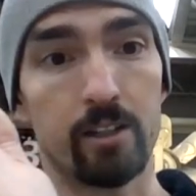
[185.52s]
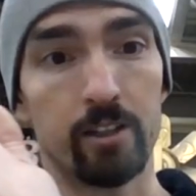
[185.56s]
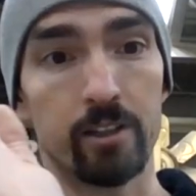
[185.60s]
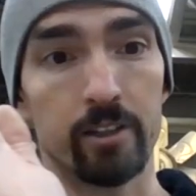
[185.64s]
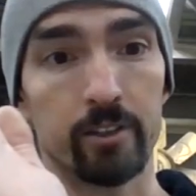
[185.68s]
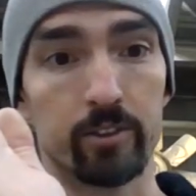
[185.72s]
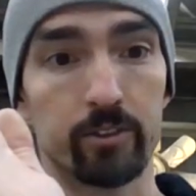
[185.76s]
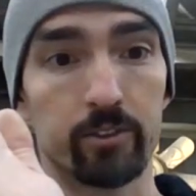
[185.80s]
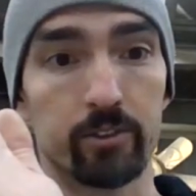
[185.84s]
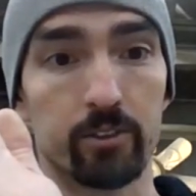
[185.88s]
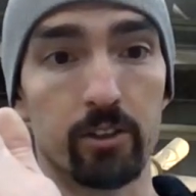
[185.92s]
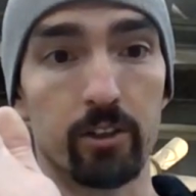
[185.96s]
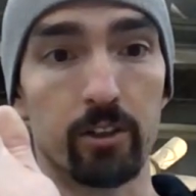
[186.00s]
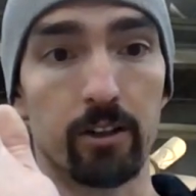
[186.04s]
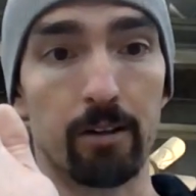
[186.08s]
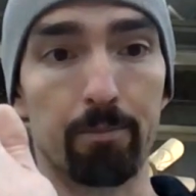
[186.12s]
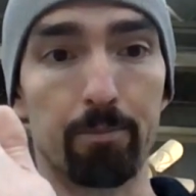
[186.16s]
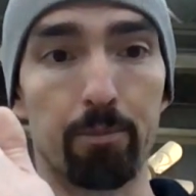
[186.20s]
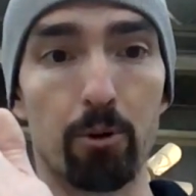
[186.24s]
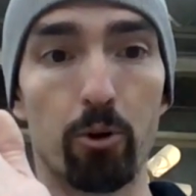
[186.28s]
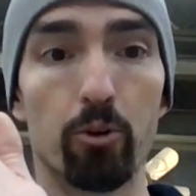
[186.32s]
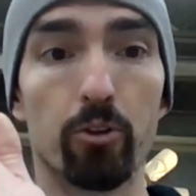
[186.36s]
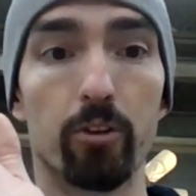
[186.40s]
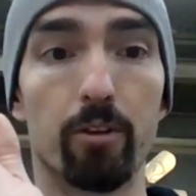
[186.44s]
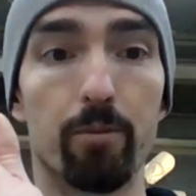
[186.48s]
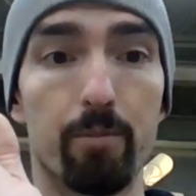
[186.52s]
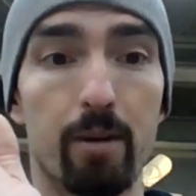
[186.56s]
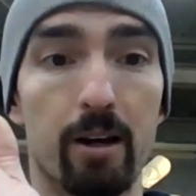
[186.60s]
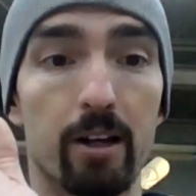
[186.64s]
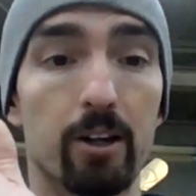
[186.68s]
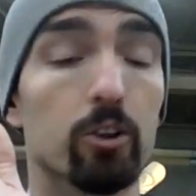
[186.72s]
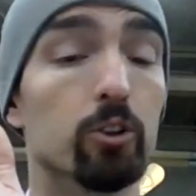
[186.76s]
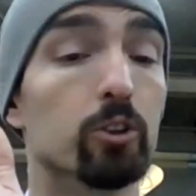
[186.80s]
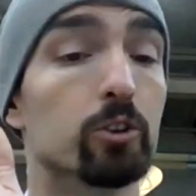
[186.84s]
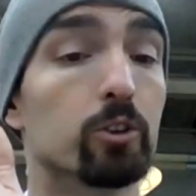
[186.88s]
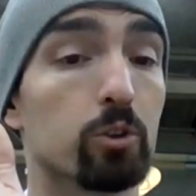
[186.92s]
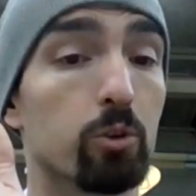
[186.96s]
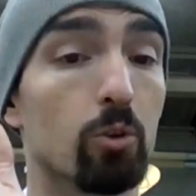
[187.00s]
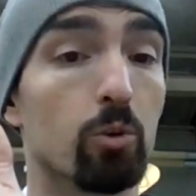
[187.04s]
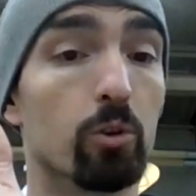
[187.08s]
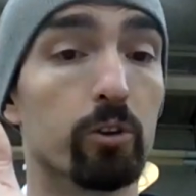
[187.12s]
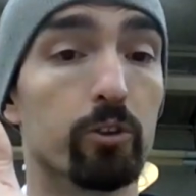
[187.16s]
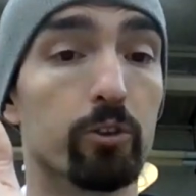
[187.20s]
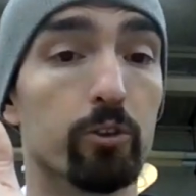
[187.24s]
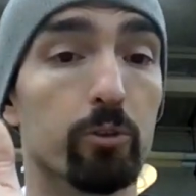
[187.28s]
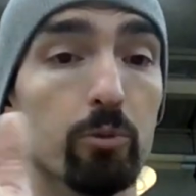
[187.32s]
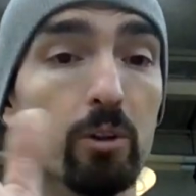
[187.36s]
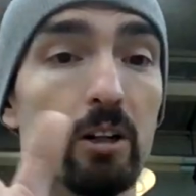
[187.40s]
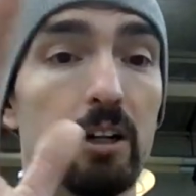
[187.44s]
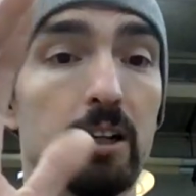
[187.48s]
it's going to pull the metal towards
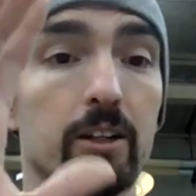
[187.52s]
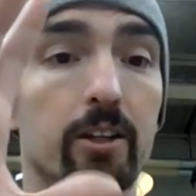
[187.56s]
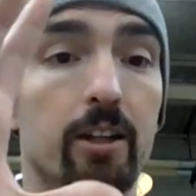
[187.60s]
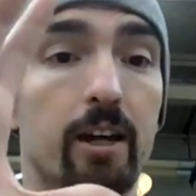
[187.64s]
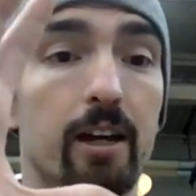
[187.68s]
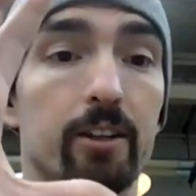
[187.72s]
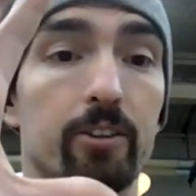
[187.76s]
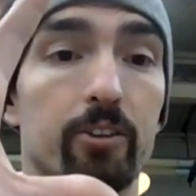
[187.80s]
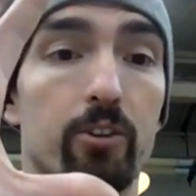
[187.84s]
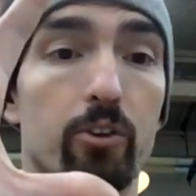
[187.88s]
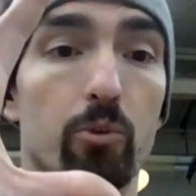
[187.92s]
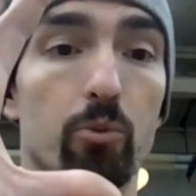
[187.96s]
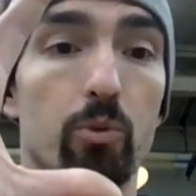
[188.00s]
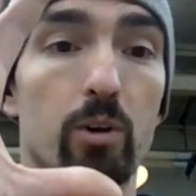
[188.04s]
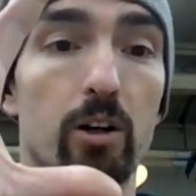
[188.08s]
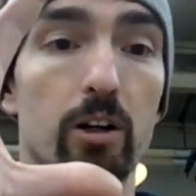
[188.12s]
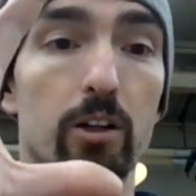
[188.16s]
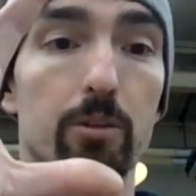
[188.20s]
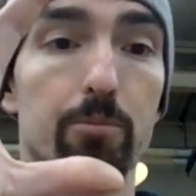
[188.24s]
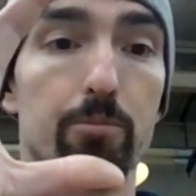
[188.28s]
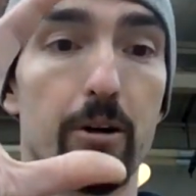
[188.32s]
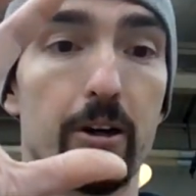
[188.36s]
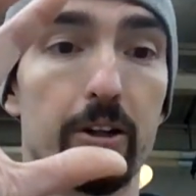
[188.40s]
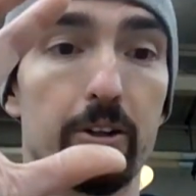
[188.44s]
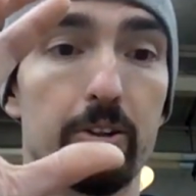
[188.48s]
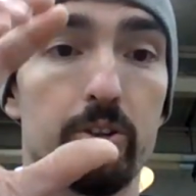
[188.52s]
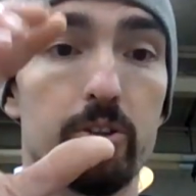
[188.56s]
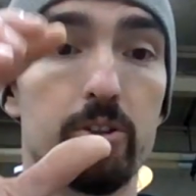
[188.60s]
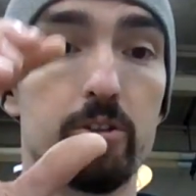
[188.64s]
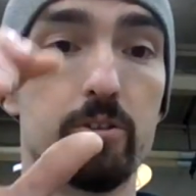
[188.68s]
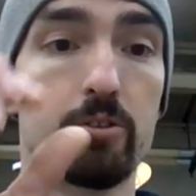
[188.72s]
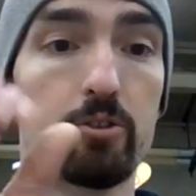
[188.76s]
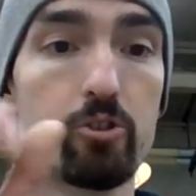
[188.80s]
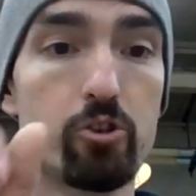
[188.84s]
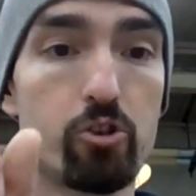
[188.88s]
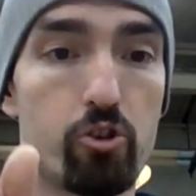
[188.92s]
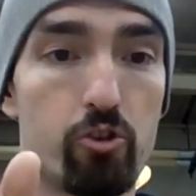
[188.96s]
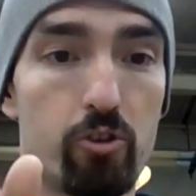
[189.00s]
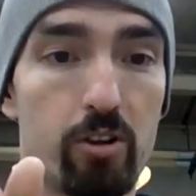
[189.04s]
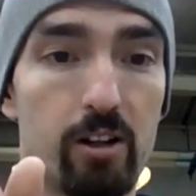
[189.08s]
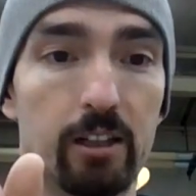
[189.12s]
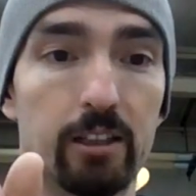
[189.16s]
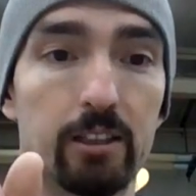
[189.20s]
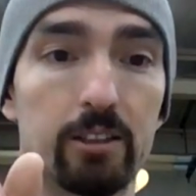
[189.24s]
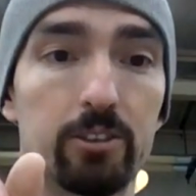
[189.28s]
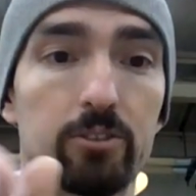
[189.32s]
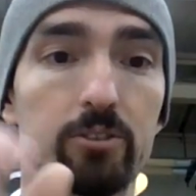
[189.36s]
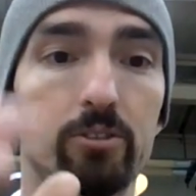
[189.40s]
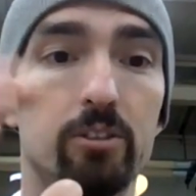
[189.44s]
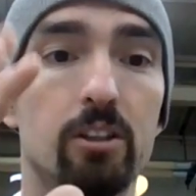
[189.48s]
the weld. As the weld puddle
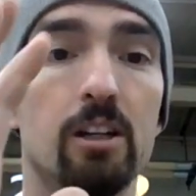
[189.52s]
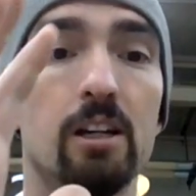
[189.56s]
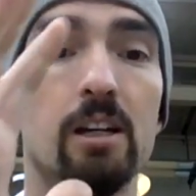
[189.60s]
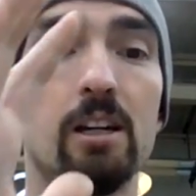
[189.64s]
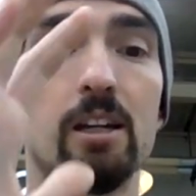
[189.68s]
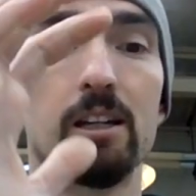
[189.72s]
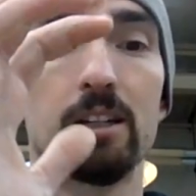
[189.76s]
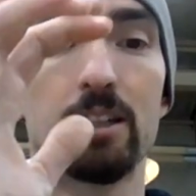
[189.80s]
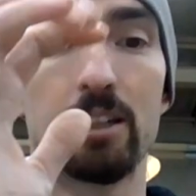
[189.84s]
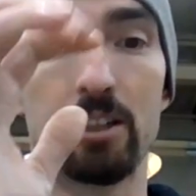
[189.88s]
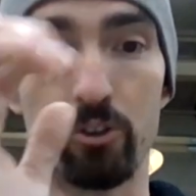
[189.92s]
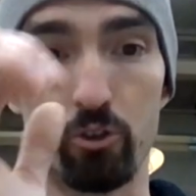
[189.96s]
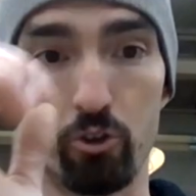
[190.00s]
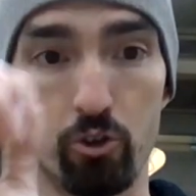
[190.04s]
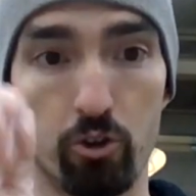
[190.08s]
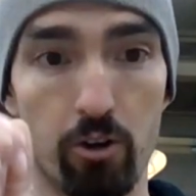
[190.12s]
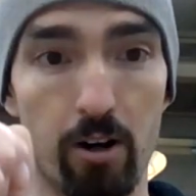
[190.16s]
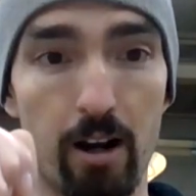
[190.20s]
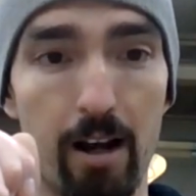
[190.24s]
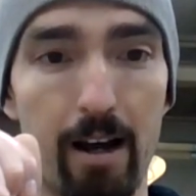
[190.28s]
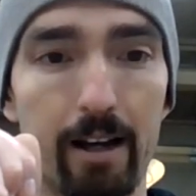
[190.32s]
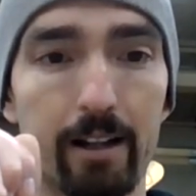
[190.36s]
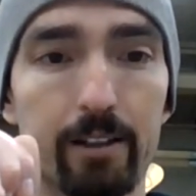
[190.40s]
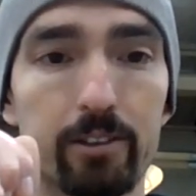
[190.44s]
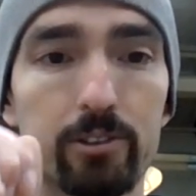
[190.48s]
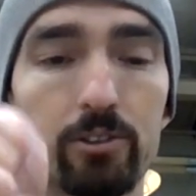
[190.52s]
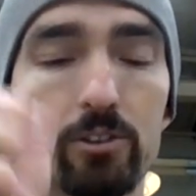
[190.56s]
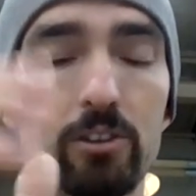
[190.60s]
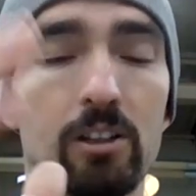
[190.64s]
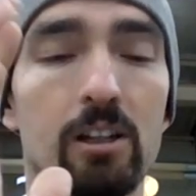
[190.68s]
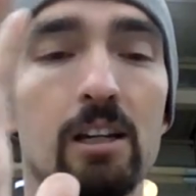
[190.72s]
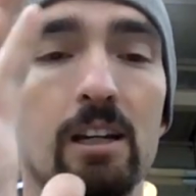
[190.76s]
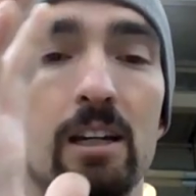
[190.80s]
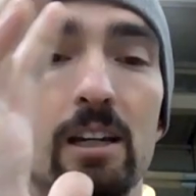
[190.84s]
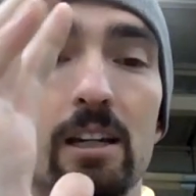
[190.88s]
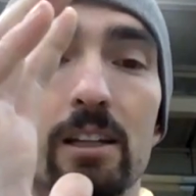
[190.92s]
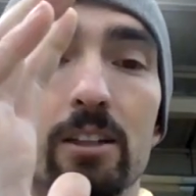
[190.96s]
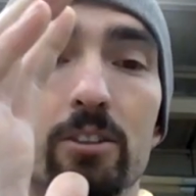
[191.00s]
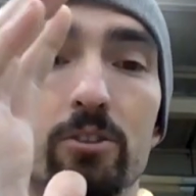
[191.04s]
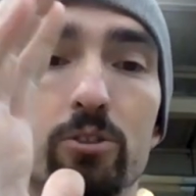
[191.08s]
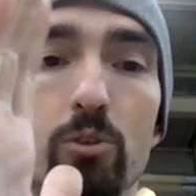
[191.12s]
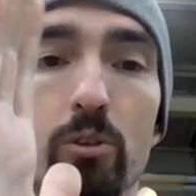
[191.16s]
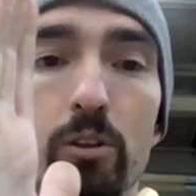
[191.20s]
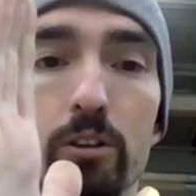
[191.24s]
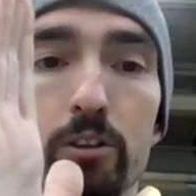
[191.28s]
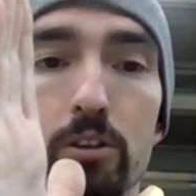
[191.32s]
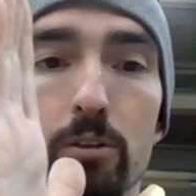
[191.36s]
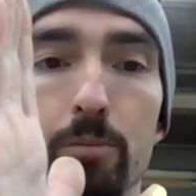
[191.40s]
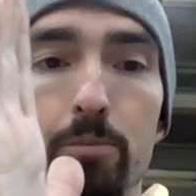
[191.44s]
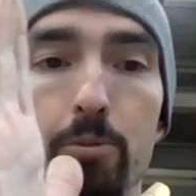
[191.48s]
shrinks, contracts, it's
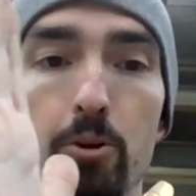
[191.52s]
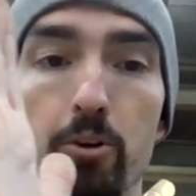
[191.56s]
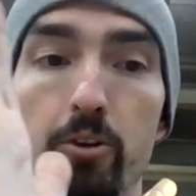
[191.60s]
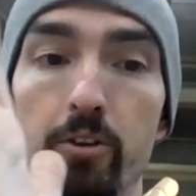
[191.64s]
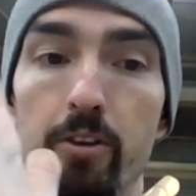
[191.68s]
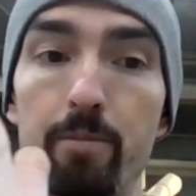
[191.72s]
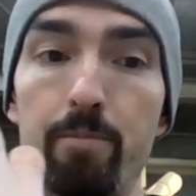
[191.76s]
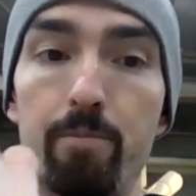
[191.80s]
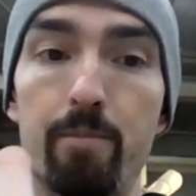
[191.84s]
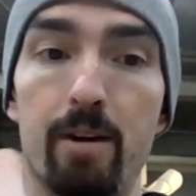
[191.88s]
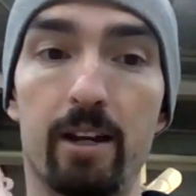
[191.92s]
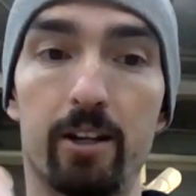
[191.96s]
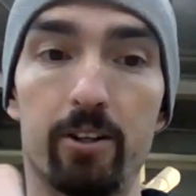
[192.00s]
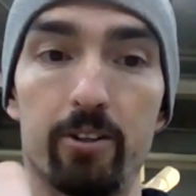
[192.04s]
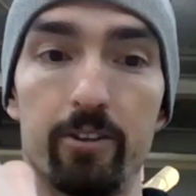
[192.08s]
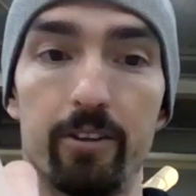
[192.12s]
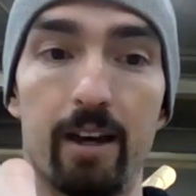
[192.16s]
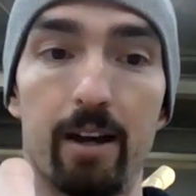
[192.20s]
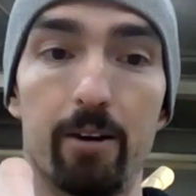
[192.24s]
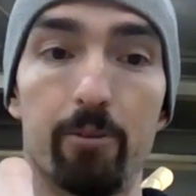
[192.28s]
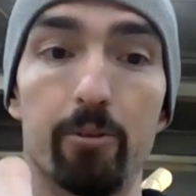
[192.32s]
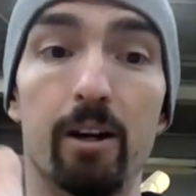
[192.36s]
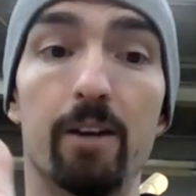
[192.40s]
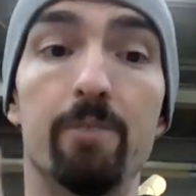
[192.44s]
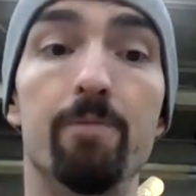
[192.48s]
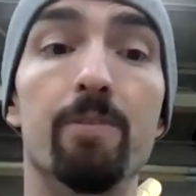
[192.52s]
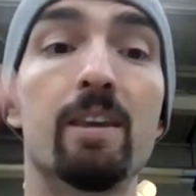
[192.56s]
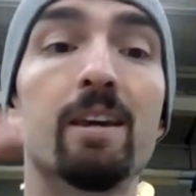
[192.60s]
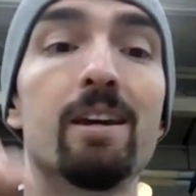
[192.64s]
going to pull the metal that way.